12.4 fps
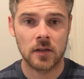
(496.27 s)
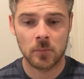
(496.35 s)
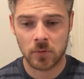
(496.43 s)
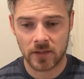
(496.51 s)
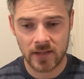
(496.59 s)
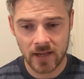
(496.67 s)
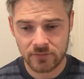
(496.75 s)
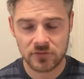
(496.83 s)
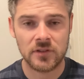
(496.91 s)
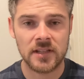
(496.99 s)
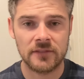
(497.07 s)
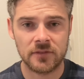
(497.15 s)
but I have
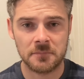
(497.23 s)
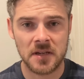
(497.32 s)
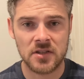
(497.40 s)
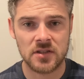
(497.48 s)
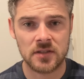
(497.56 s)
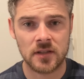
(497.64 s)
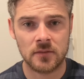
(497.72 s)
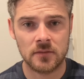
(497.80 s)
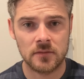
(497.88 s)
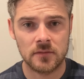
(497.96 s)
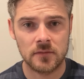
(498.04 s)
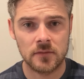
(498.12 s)
the right information now.
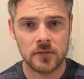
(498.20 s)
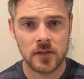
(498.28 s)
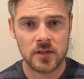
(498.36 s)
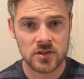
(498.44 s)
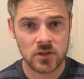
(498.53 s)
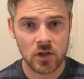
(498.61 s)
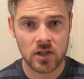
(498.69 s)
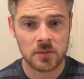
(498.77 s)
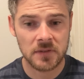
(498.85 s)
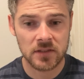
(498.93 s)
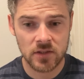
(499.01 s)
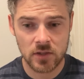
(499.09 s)
It's not going
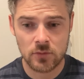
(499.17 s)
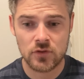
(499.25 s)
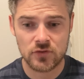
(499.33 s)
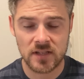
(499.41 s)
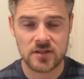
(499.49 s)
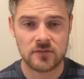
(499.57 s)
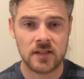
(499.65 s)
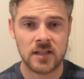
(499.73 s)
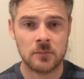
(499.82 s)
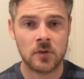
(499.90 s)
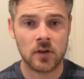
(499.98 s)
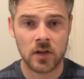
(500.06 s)
to be too stressful
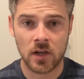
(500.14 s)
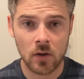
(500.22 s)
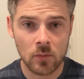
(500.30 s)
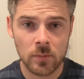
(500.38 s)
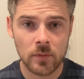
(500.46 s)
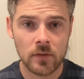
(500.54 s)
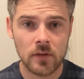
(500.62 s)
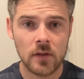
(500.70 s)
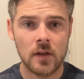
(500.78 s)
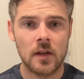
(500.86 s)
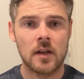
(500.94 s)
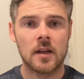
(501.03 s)
anymore, I hope.
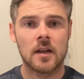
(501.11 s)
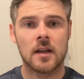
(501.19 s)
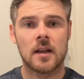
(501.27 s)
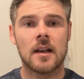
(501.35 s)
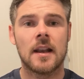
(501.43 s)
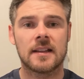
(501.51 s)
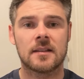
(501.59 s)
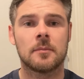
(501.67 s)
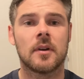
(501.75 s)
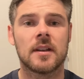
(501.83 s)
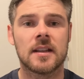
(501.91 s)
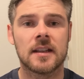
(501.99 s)
Let the
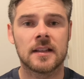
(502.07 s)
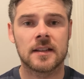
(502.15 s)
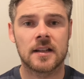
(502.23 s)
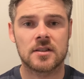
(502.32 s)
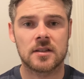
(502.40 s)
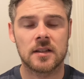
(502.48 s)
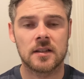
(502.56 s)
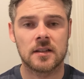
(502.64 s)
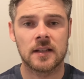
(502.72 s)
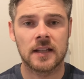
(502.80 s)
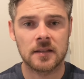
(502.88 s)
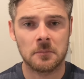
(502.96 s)
body heal naturally.
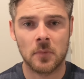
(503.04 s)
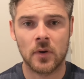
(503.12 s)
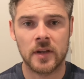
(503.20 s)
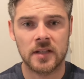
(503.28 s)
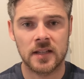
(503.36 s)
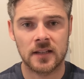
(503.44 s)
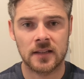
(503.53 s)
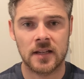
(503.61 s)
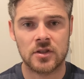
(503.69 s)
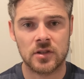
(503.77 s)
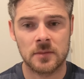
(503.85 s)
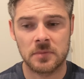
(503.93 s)
Let the mind heal
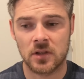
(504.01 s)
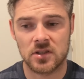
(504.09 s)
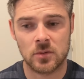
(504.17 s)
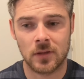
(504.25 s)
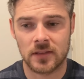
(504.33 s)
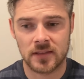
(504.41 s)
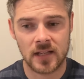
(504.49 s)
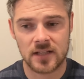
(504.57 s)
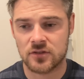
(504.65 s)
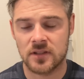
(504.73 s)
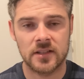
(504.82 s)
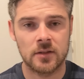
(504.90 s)
naturally, because it will
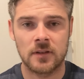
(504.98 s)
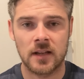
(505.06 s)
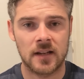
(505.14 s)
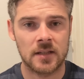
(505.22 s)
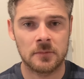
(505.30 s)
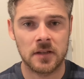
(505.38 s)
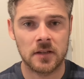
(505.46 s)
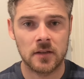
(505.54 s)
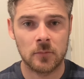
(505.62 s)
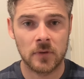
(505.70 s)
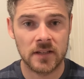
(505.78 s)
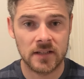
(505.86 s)
naturally do that anyway.
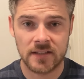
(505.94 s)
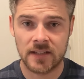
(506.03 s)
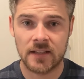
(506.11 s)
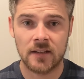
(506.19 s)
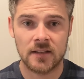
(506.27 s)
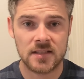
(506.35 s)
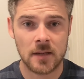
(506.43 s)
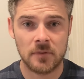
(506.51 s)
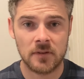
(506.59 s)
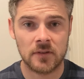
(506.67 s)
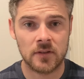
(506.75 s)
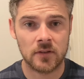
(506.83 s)
Whether you think it's
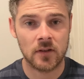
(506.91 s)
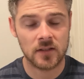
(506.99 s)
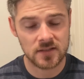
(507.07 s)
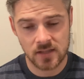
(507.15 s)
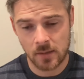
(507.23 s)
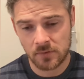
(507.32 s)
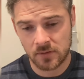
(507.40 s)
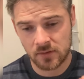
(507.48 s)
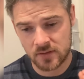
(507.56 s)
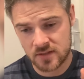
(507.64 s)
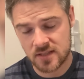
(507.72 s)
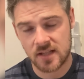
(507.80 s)
happening or not, it's happening
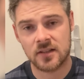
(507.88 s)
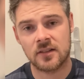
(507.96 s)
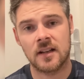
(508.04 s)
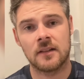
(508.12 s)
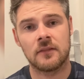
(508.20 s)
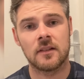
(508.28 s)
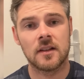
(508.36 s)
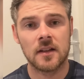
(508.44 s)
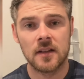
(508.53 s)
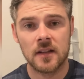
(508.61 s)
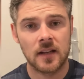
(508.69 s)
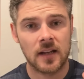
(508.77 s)
on a cellular level.
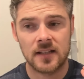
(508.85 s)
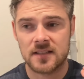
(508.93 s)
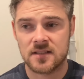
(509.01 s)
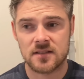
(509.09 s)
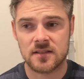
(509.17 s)
And